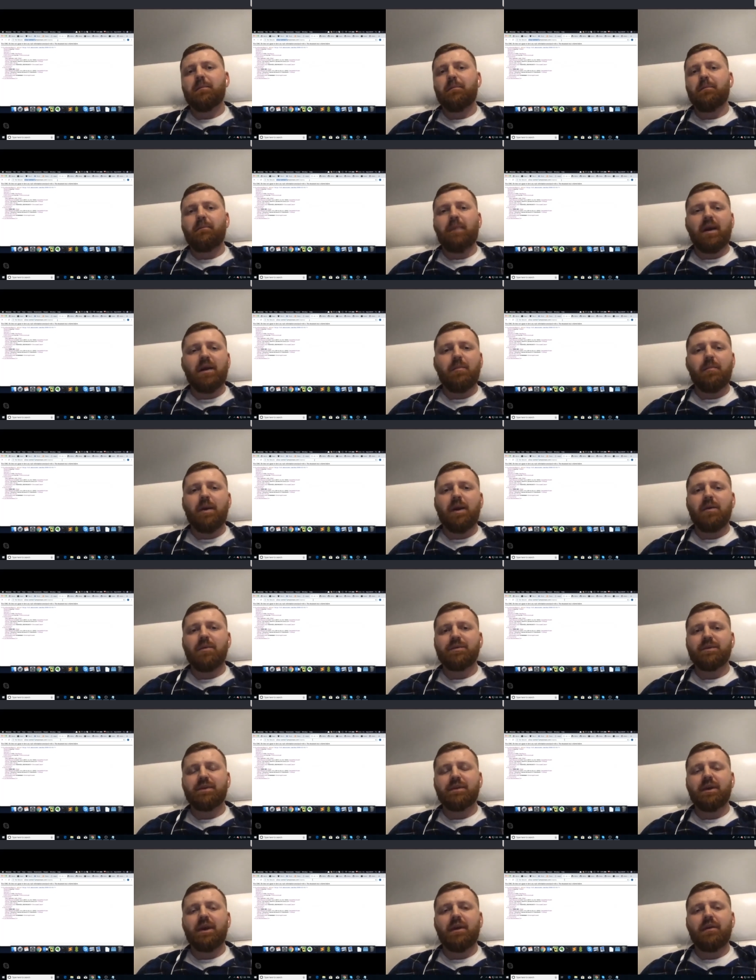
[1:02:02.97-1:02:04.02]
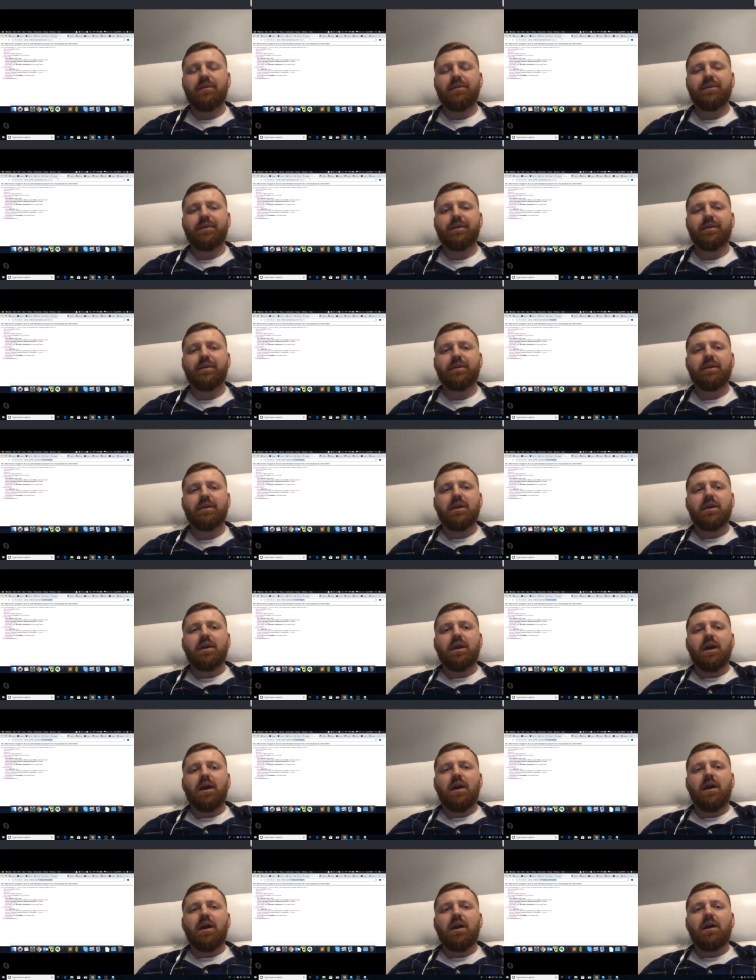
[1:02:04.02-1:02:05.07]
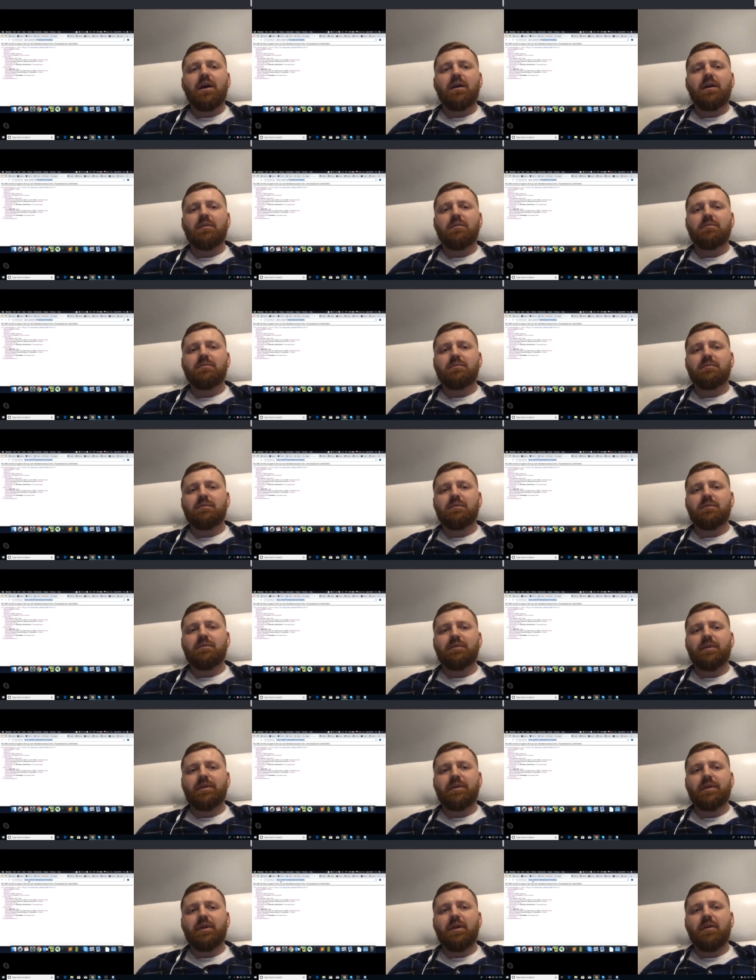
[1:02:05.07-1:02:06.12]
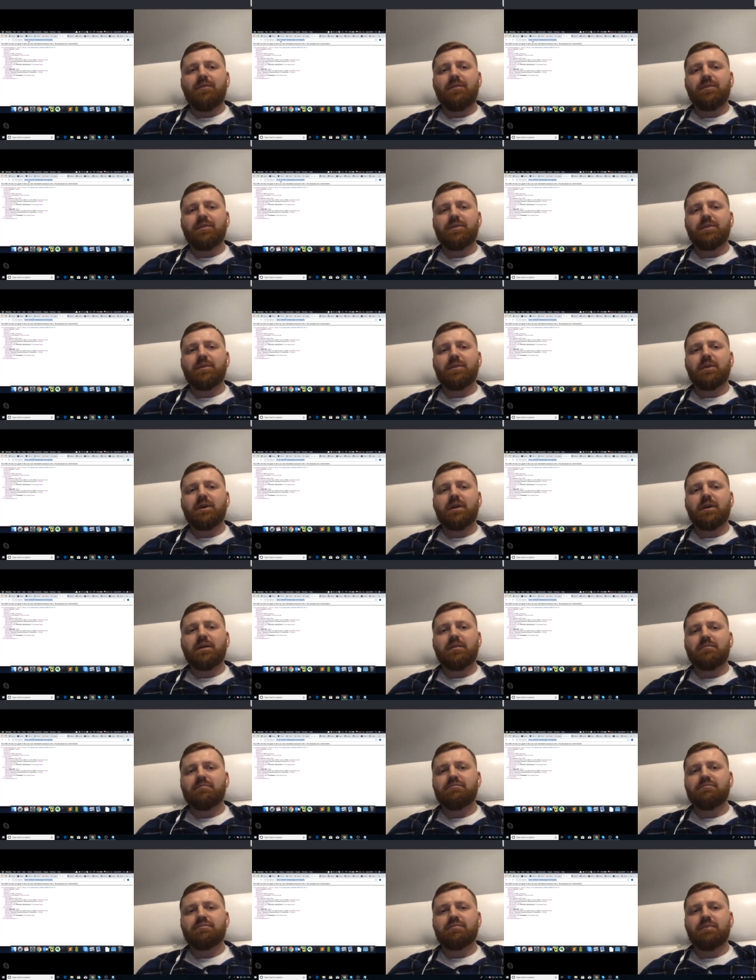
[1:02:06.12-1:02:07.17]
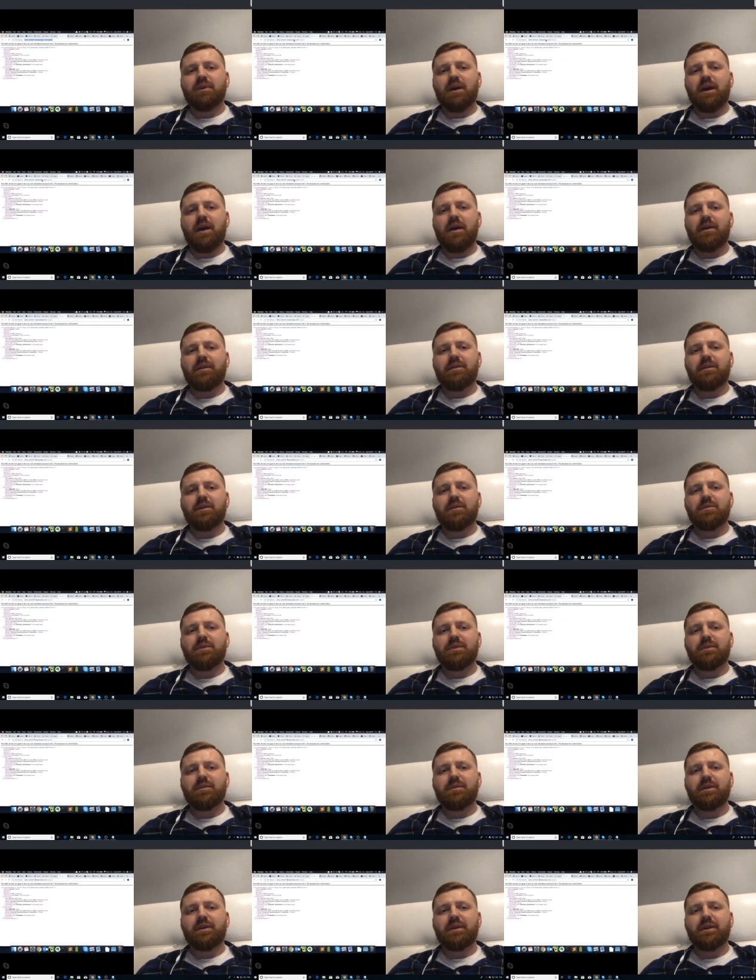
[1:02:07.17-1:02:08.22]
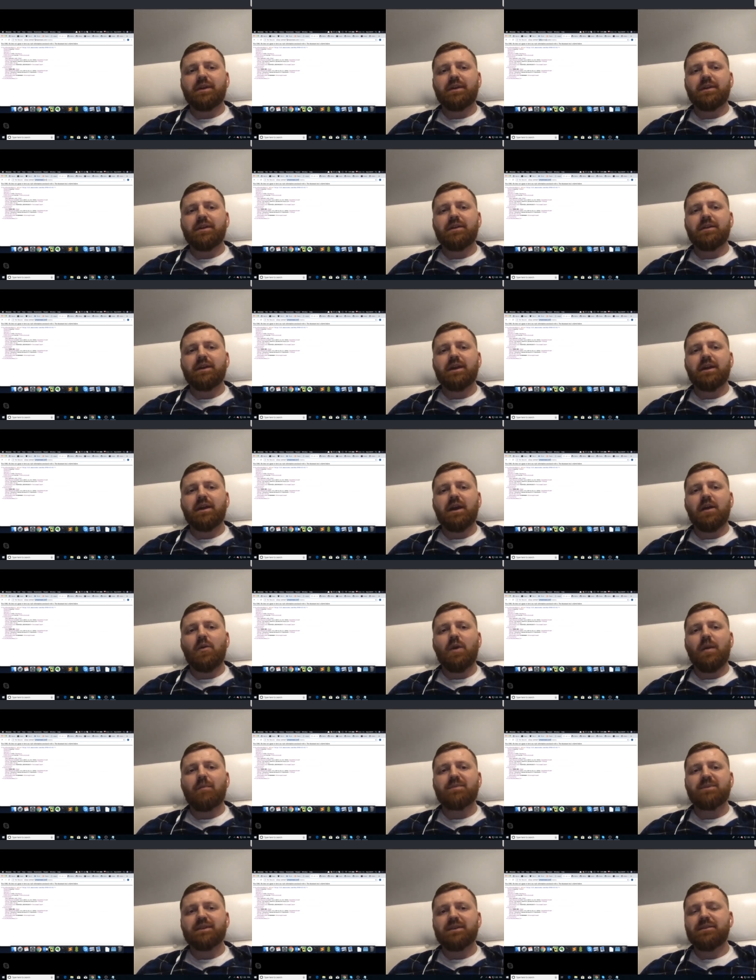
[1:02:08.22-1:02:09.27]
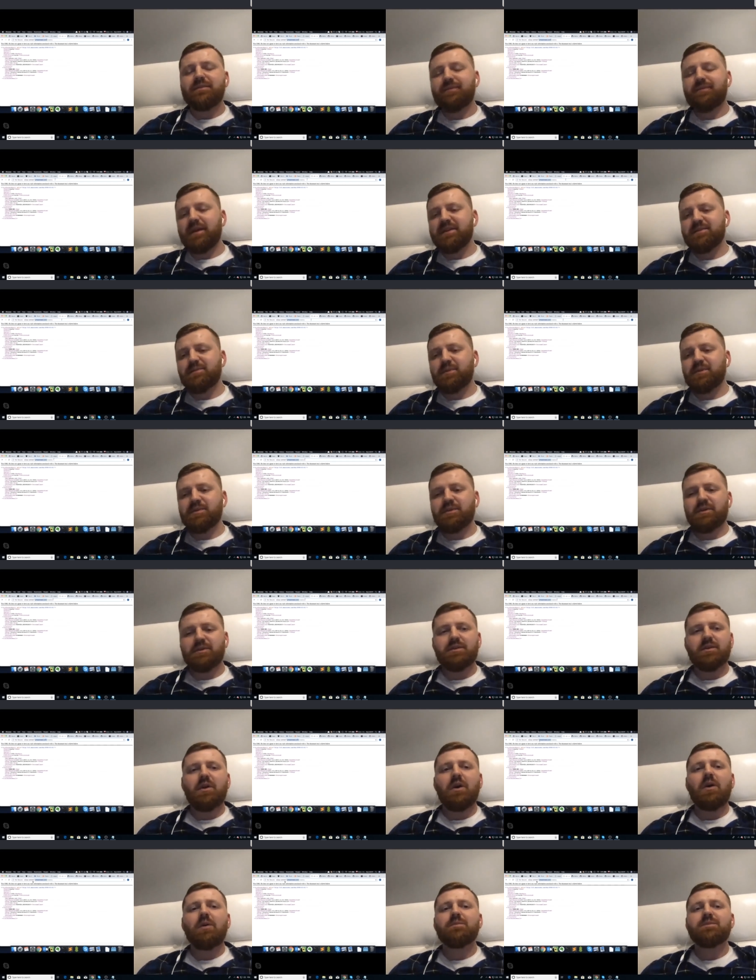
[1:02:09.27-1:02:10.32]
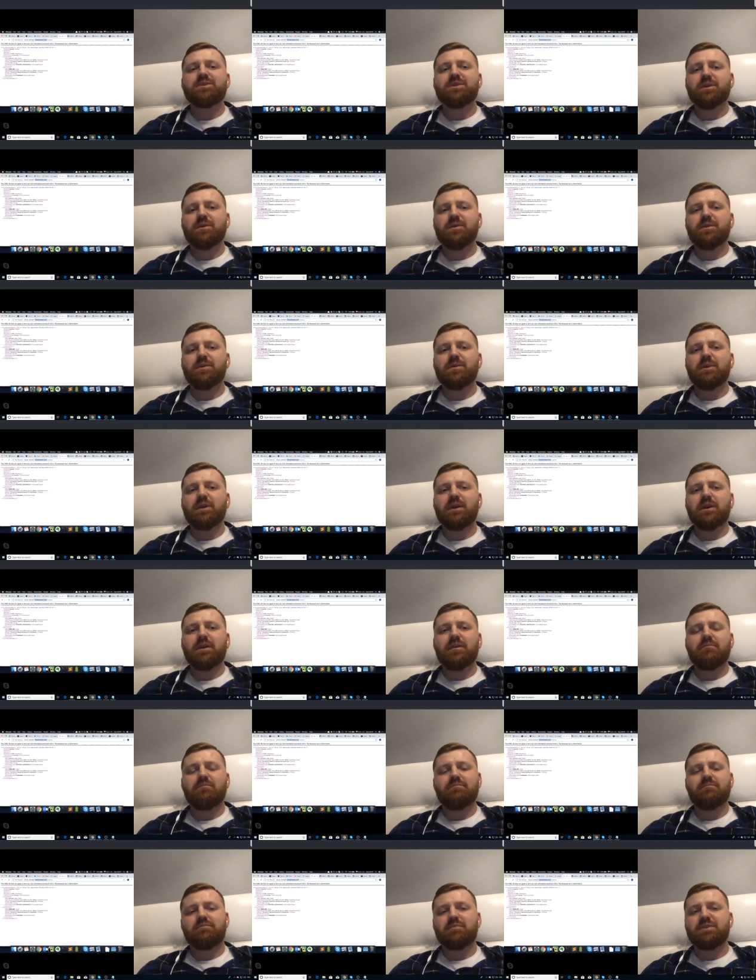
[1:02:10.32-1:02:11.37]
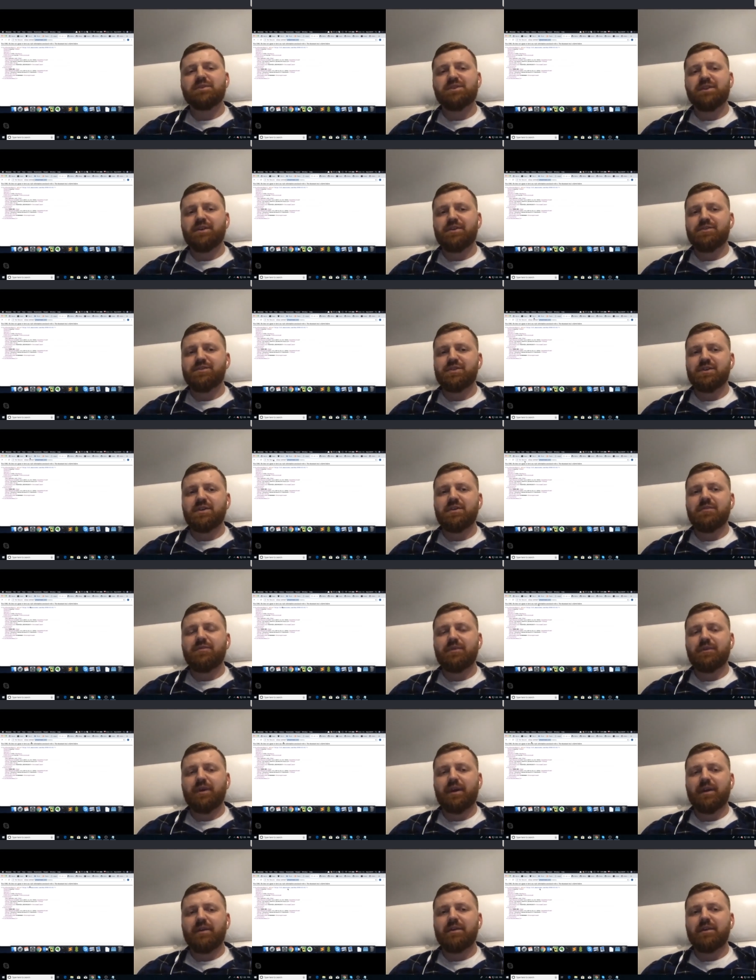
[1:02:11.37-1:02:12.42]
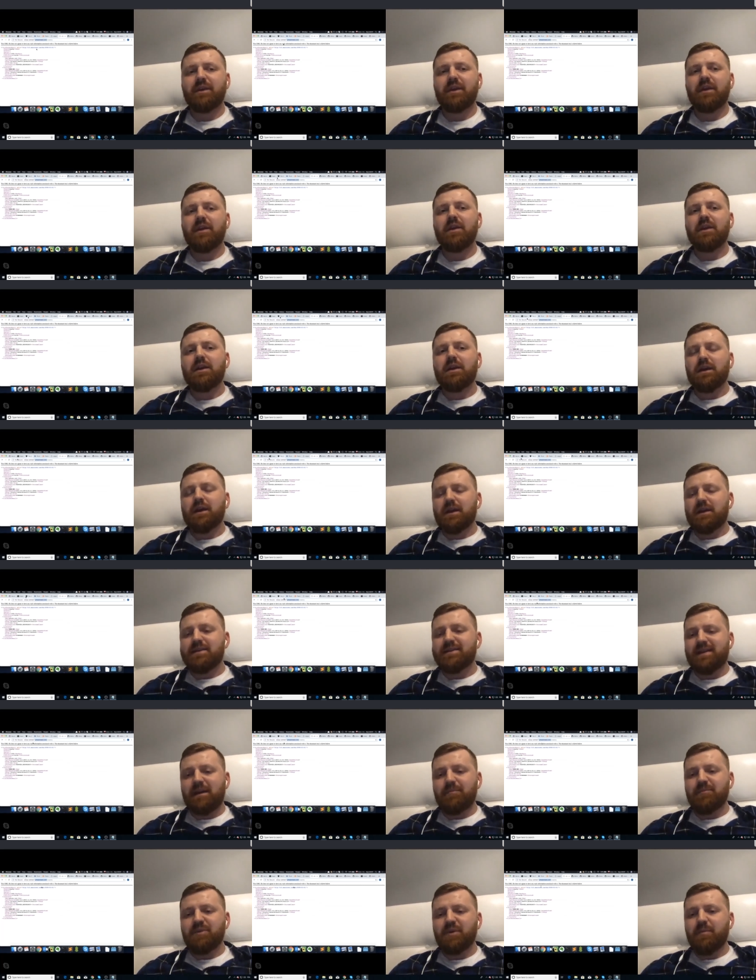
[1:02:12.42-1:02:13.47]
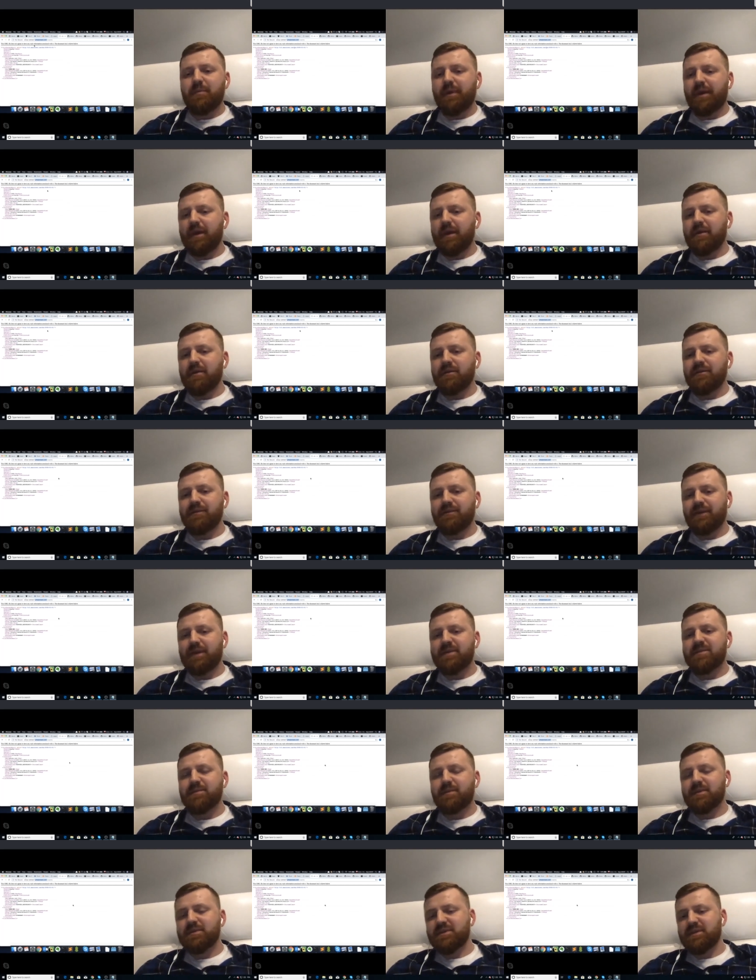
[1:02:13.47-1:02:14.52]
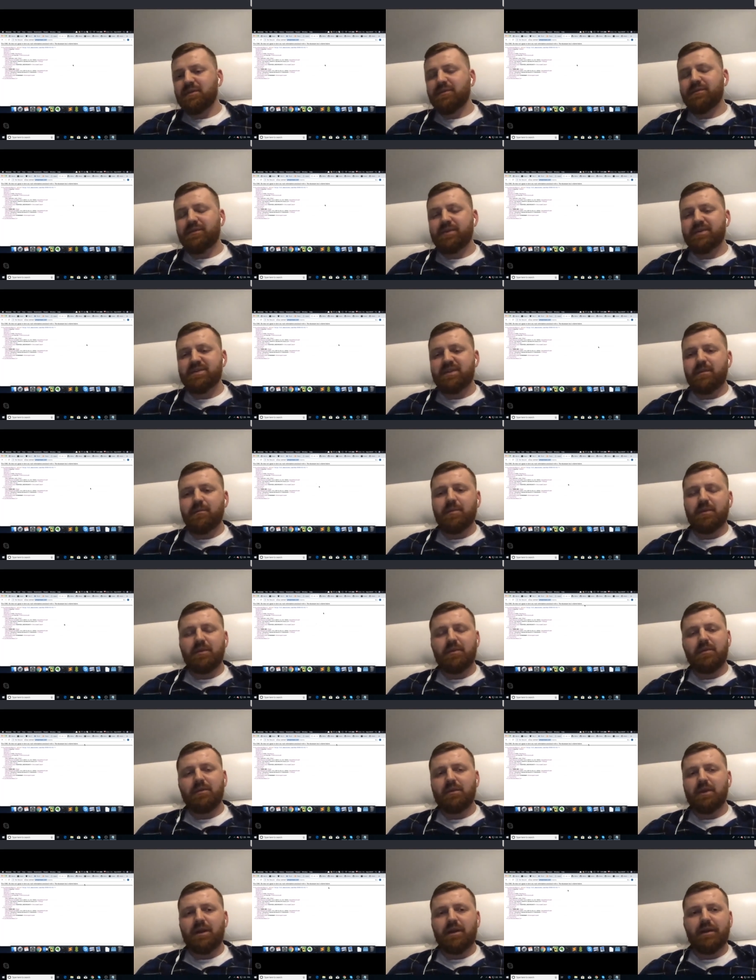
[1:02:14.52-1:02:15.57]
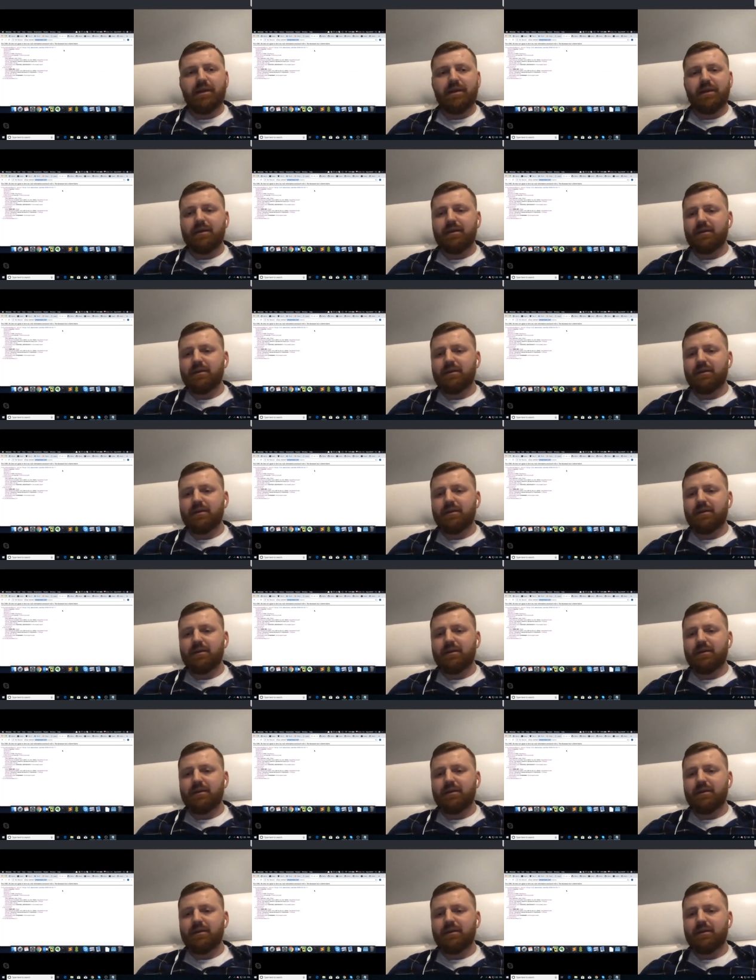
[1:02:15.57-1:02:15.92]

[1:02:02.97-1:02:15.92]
bug bounty hunter, very often you are, I don't know, you are getting a website, facebook.com, so you are searching for any subdomain of Facebook. So, for example, like